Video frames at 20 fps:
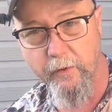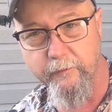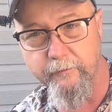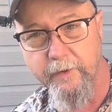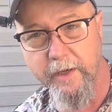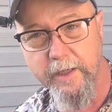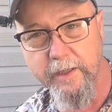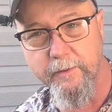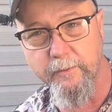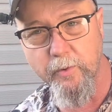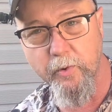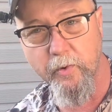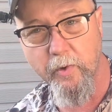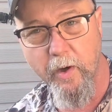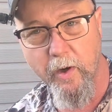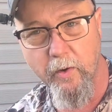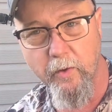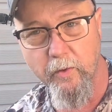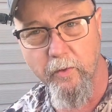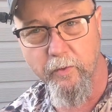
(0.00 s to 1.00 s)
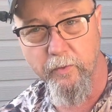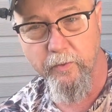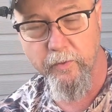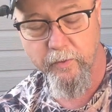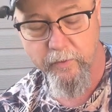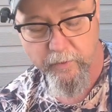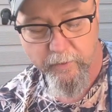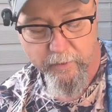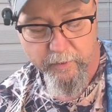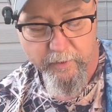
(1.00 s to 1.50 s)
available on
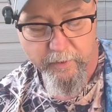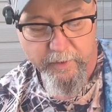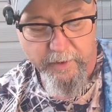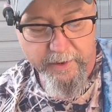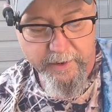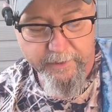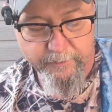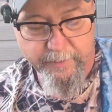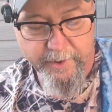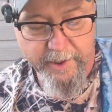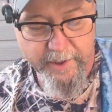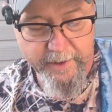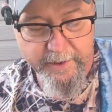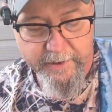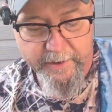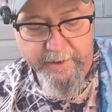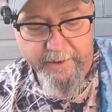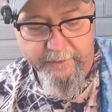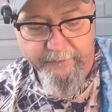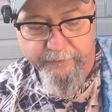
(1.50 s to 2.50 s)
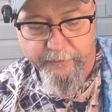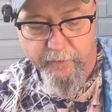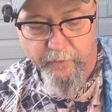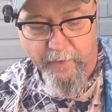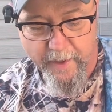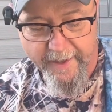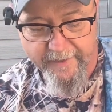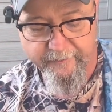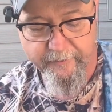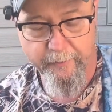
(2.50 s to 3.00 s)
eBay if you
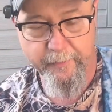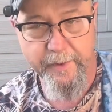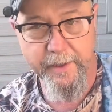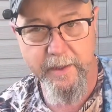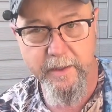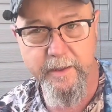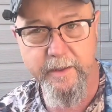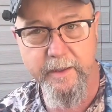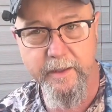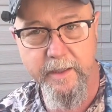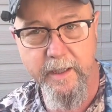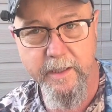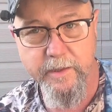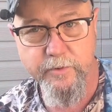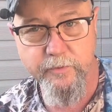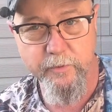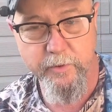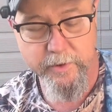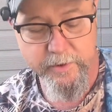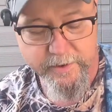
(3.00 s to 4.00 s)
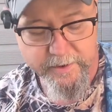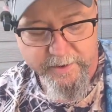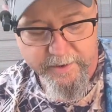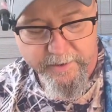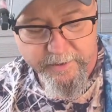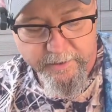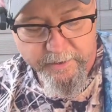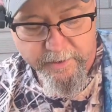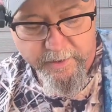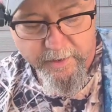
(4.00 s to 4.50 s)
have a Pelican Catch
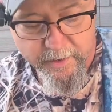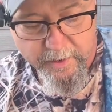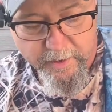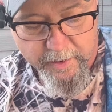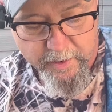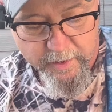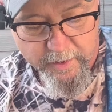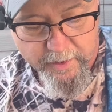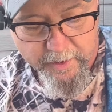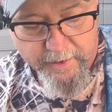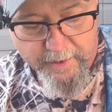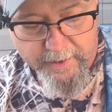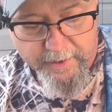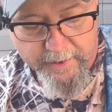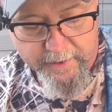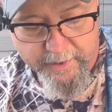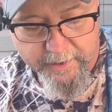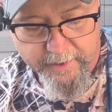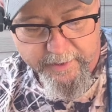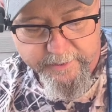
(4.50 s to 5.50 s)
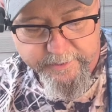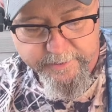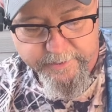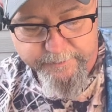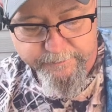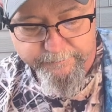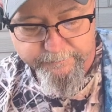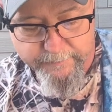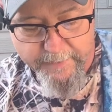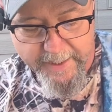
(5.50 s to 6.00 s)
110, and it's
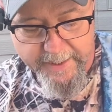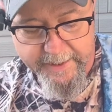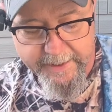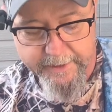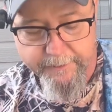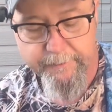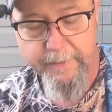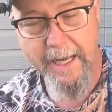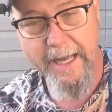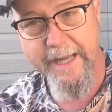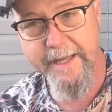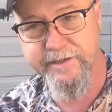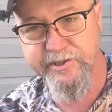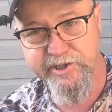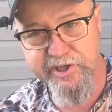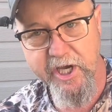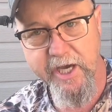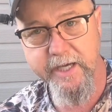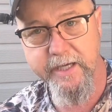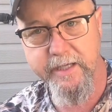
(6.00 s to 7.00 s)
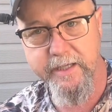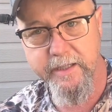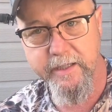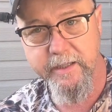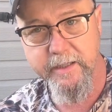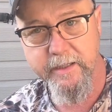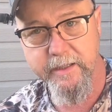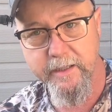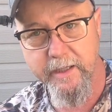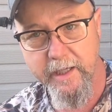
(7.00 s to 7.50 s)
Made by J
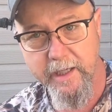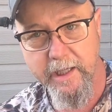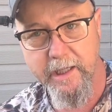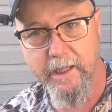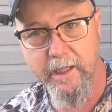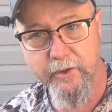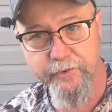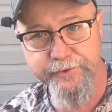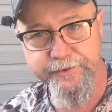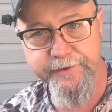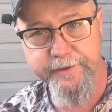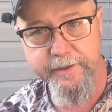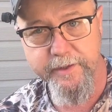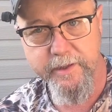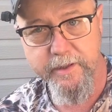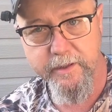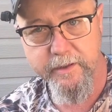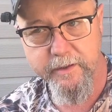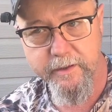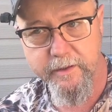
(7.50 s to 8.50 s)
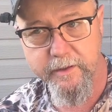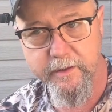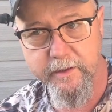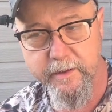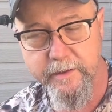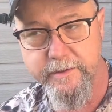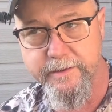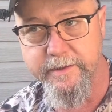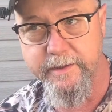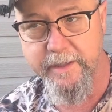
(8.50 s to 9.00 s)
LLC
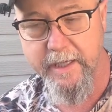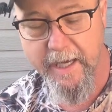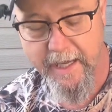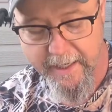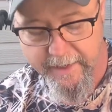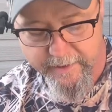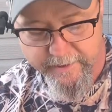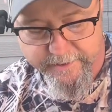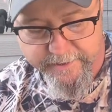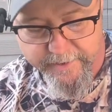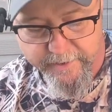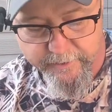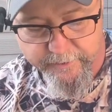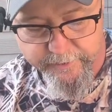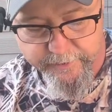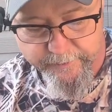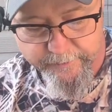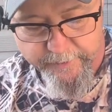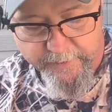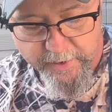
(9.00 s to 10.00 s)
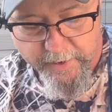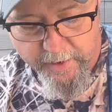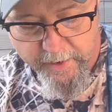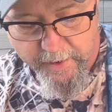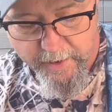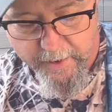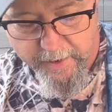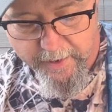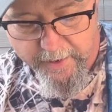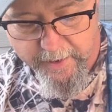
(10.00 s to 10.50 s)
is the guy that sells them,
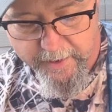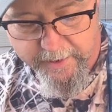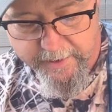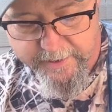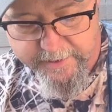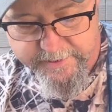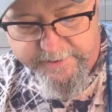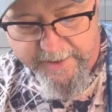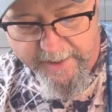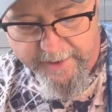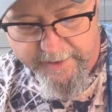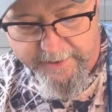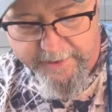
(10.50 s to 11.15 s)
and he's out of